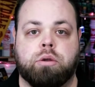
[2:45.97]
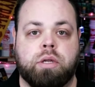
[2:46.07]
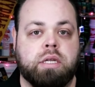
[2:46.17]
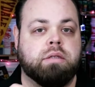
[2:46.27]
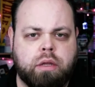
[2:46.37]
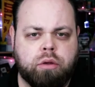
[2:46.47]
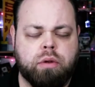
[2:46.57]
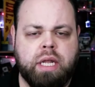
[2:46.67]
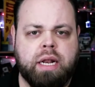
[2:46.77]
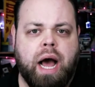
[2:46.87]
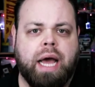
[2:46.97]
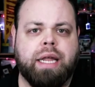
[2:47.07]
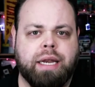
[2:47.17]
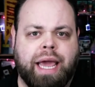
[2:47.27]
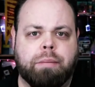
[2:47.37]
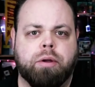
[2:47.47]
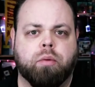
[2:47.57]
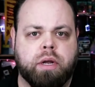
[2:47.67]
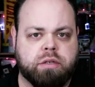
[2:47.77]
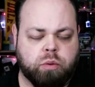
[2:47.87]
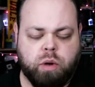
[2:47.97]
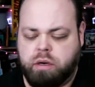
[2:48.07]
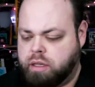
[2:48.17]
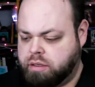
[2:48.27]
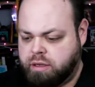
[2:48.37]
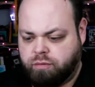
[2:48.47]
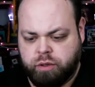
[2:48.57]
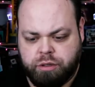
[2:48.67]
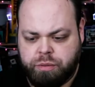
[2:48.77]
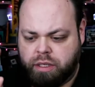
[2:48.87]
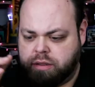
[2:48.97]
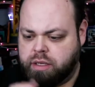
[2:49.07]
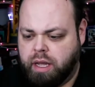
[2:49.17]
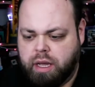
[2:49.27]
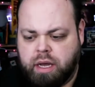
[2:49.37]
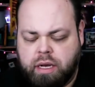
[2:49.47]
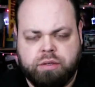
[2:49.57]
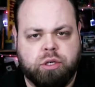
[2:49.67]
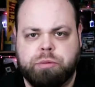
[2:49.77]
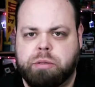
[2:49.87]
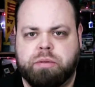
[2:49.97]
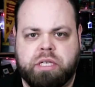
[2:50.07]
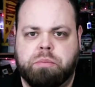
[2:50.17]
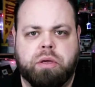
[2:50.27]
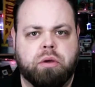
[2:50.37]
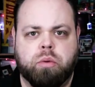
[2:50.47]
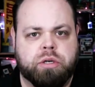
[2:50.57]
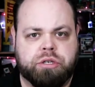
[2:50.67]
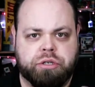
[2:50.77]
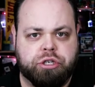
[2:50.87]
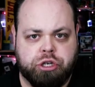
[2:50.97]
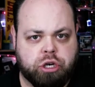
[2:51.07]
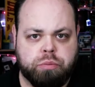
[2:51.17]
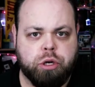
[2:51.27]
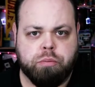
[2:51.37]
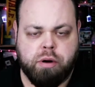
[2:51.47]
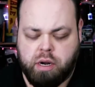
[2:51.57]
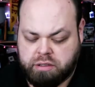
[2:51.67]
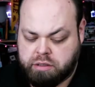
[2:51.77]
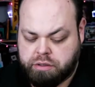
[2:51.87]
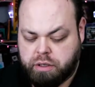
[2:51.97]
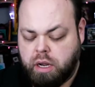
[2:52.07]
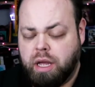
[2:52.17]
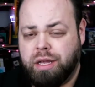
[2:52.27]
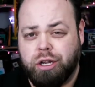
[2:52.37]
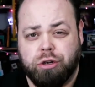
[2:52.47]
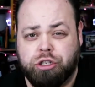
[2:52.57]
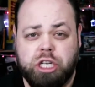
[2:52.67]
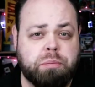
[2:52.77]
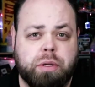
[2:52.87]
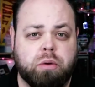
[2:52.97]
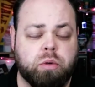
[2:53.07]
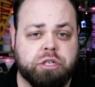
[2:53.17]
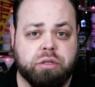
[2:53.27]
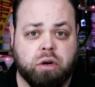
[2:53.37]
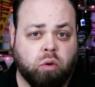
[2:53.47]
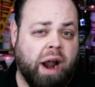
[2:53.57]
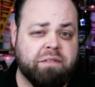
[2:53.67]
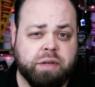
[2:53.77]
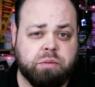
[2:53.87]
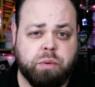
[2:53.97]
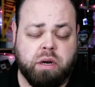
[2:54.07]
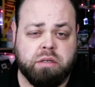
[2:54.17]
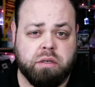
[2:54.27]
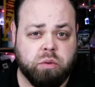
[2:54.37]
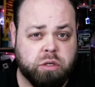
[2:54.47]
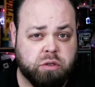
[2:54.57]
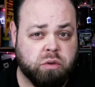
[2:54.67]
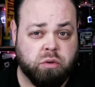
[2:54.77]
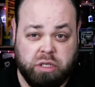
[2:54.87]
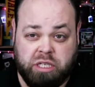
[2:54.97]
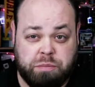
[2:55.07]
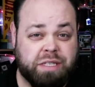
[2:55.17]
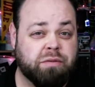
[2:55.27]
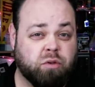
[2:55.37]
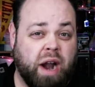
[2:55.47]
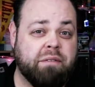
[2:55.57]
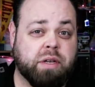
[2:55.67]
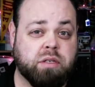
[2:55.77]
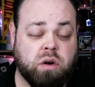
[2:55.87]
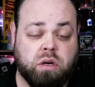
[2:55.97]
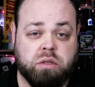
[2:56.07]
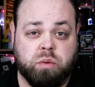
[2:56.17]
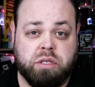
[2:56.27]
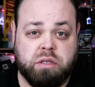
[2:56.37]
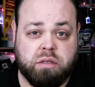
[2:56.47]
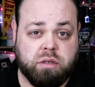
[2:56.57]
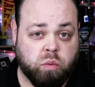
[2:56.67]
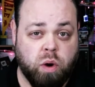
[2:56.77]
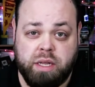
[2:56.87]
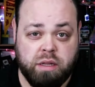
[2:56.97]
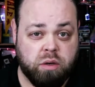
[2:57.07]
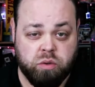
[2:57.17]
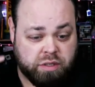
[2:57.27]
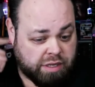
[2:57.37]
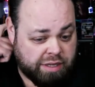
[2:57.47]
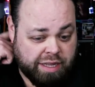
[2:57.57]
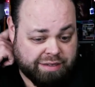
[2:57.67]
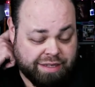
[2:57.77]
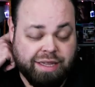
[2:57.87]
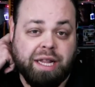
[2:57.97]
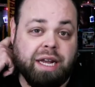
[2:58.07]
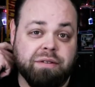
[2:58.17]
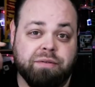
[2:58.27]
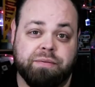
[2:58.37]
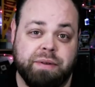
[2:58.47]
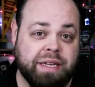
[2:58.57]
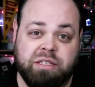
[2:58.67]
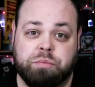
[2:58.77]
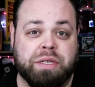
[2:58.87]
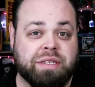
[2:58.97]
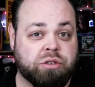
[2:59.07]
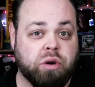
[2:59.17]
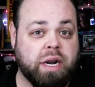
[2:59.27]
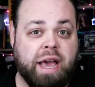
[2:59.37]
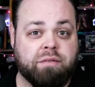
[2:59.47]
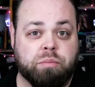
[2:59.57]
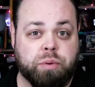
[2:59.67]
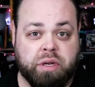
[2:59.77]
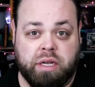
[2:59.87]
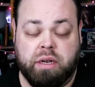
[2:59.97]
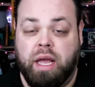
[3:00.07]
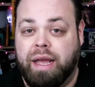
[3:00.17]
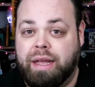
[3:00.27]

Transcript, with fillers: You need you need a high-end gaming rig to run all this stuff, which means a souped-up CPU, which is your computer processor, your GPU, which is a graphics processor, which is those expensive graphics graphics cards, which to run those and that's a lot of expense that you're already having to put in.